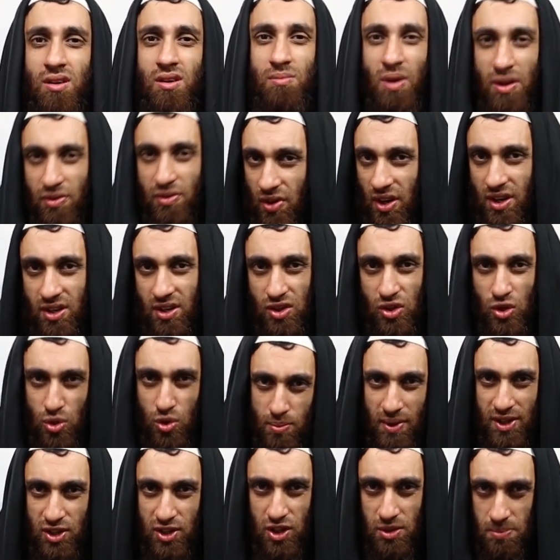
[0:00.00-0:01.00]
my friend,
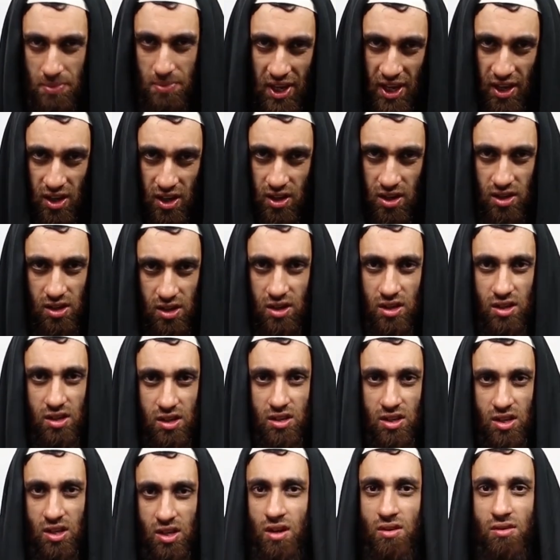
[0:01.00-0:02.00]
you mentioned me.
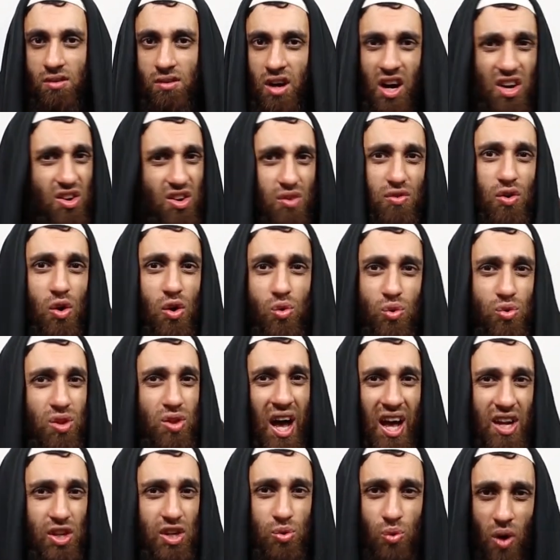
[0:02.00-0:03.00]
You know, I don't even know who
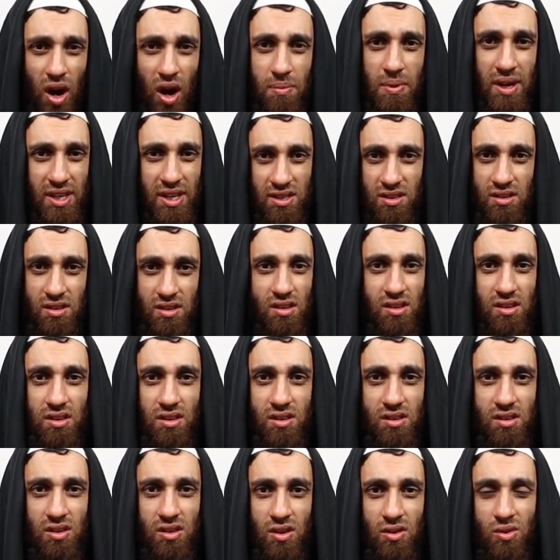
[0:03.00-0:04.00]
the hell you are, mate.
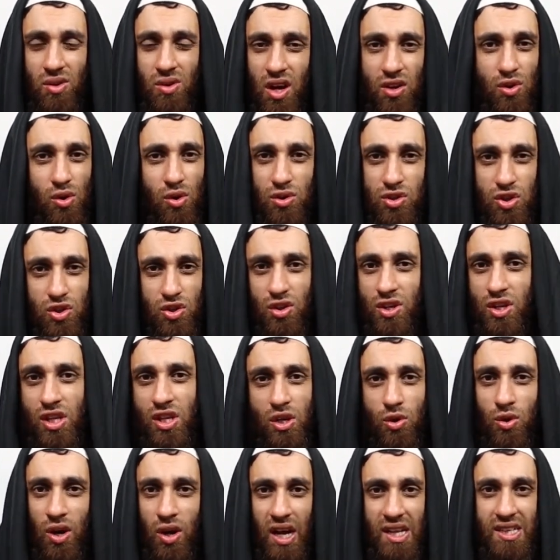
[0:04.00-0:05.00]
You know, all I know is you're
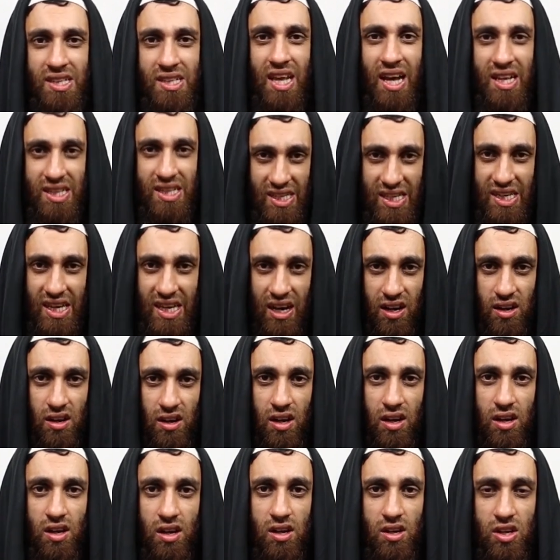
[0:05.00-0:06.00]
neo-haddadiya,
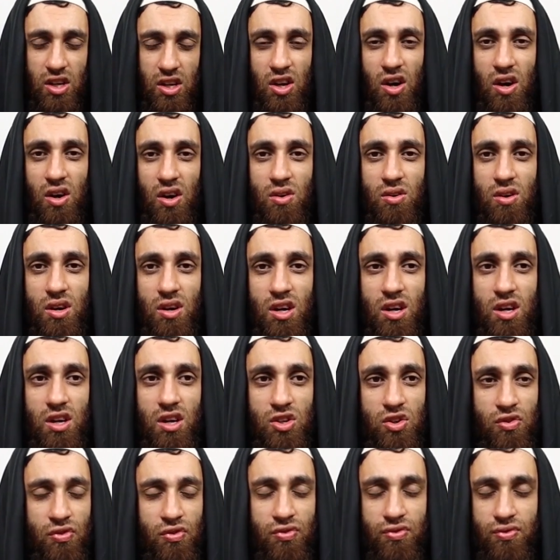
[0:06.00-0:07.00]
you know.
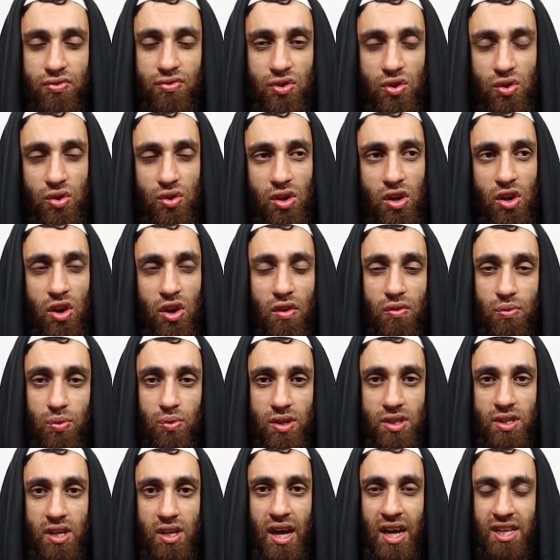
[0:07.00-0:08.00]
You're in love
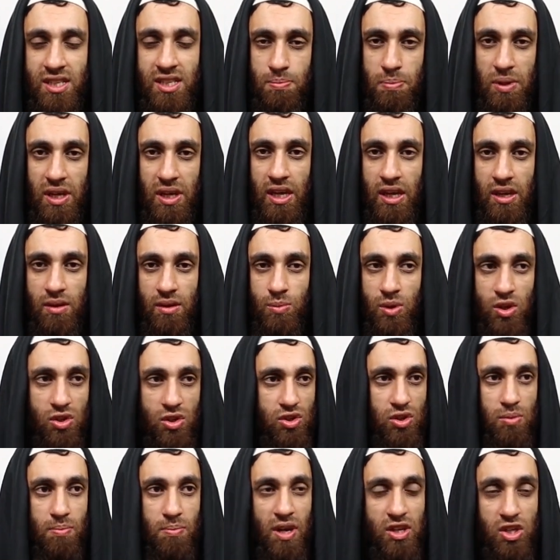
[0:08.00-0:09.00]
with SP
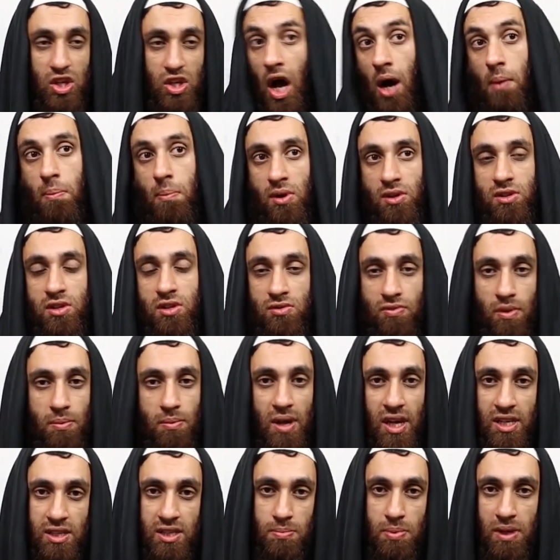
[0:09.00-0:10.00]
because you mentioned our brothers
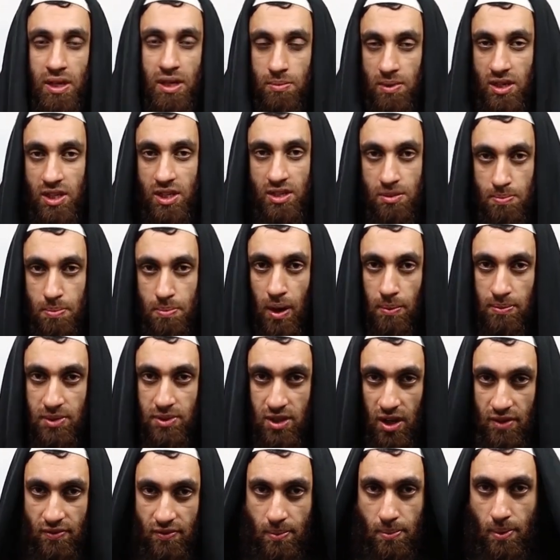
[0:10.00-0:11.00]
from SP, meaning Spubs,
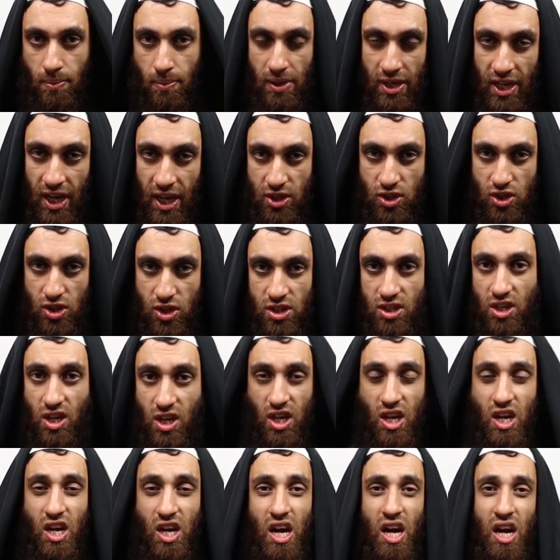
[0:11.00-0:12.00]
Salafi Publications.
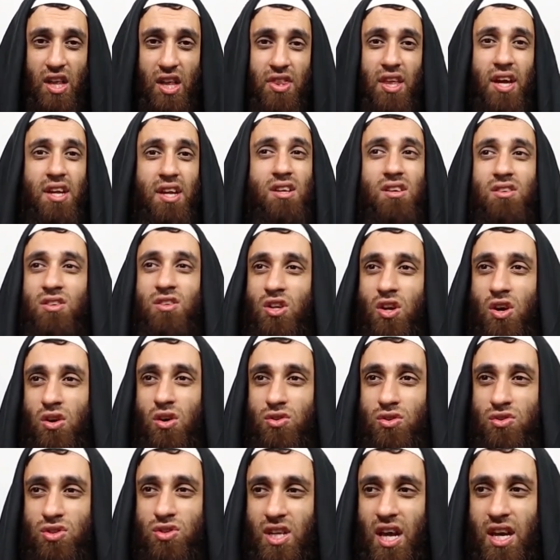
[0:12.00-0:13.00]
And then, you
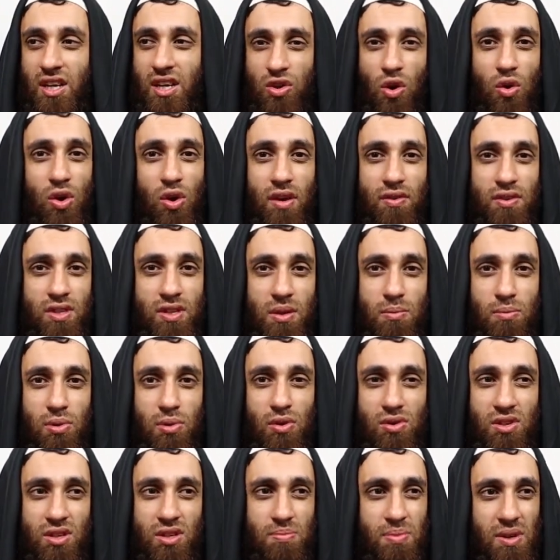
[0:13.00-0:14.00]
know, you're saying don't give us
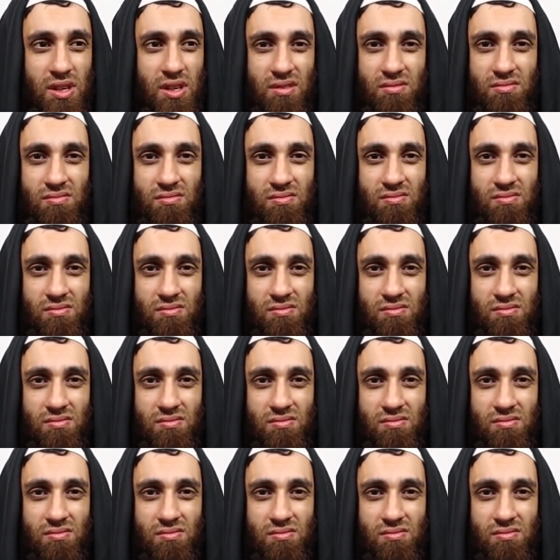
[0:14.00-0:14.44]
importance, but